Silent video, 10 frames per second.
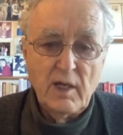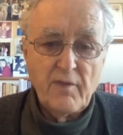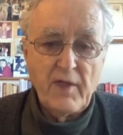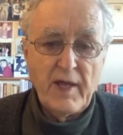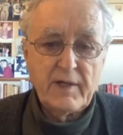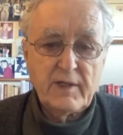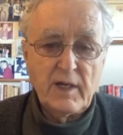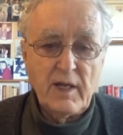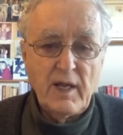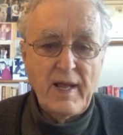that
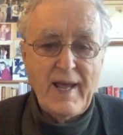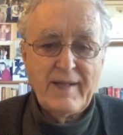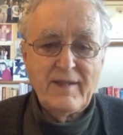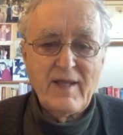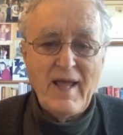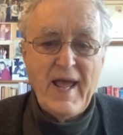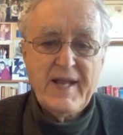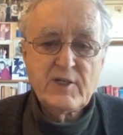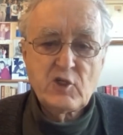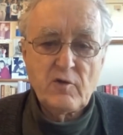at the
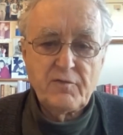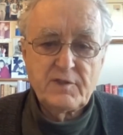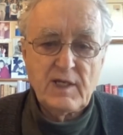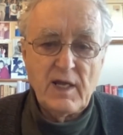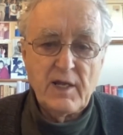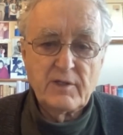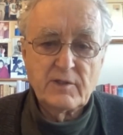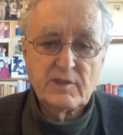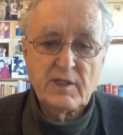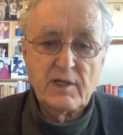edge of
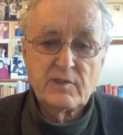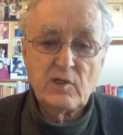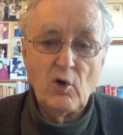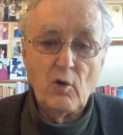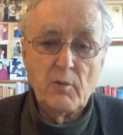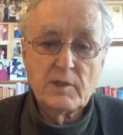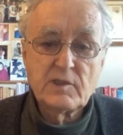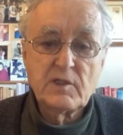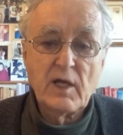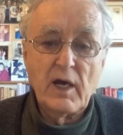science, there's
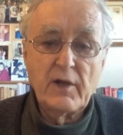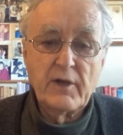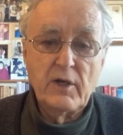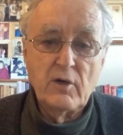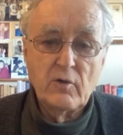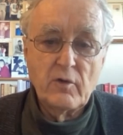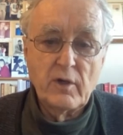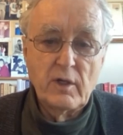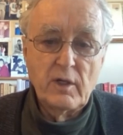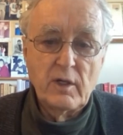always the unknown.
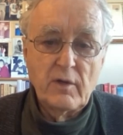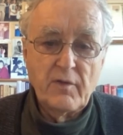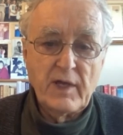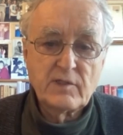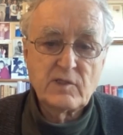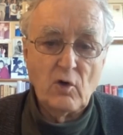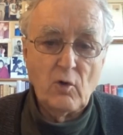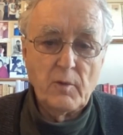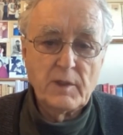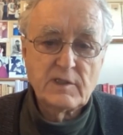There's
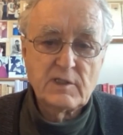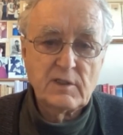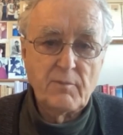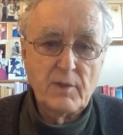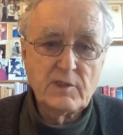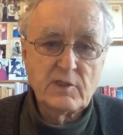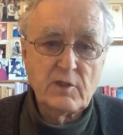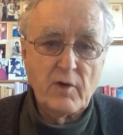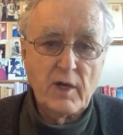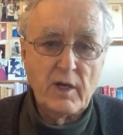always
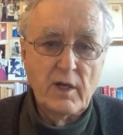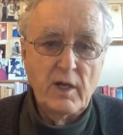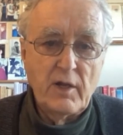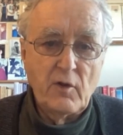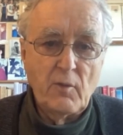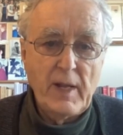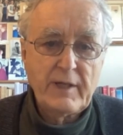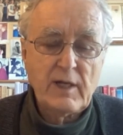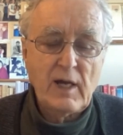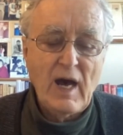mystery. No
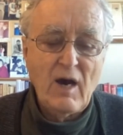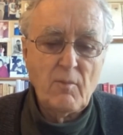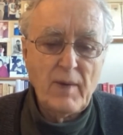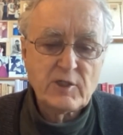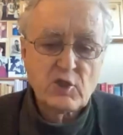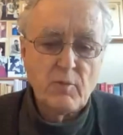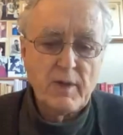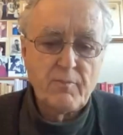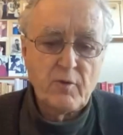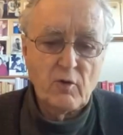matter how much we
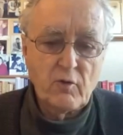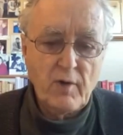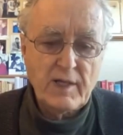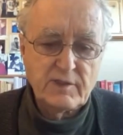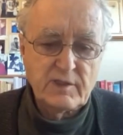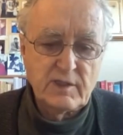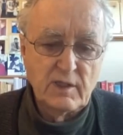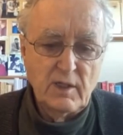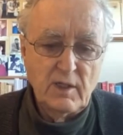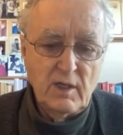progress,
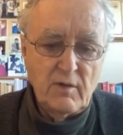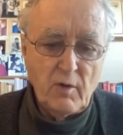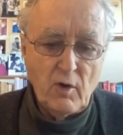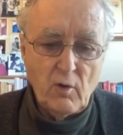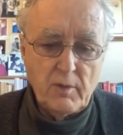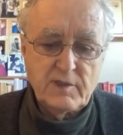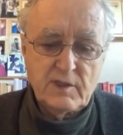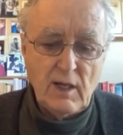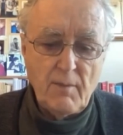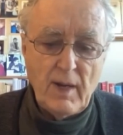we always
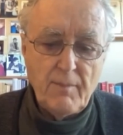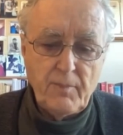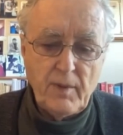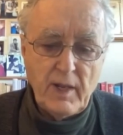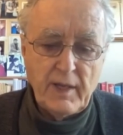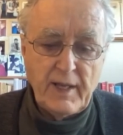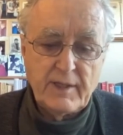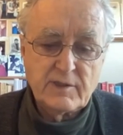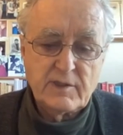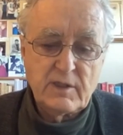come up
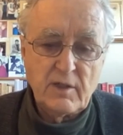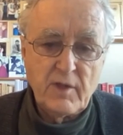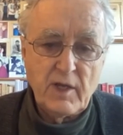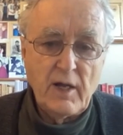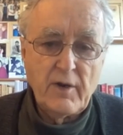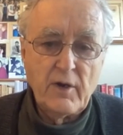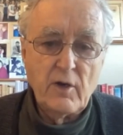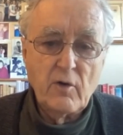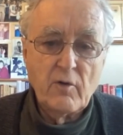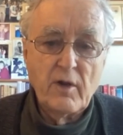against the
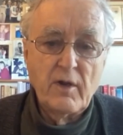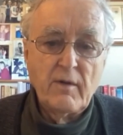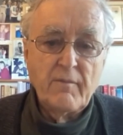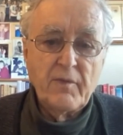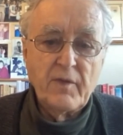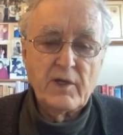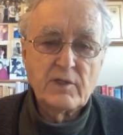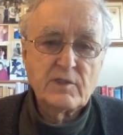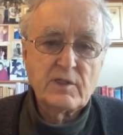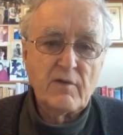unknown. There
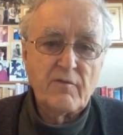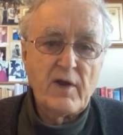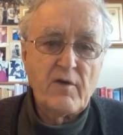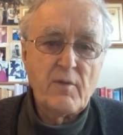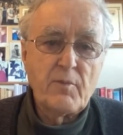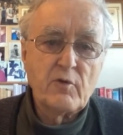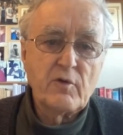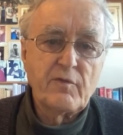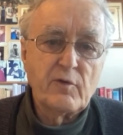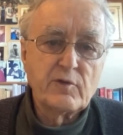is a very
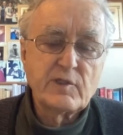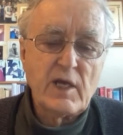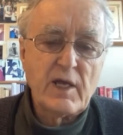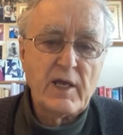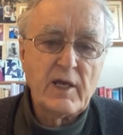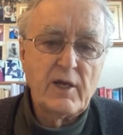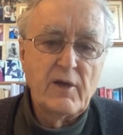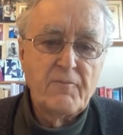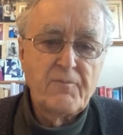beautiful saying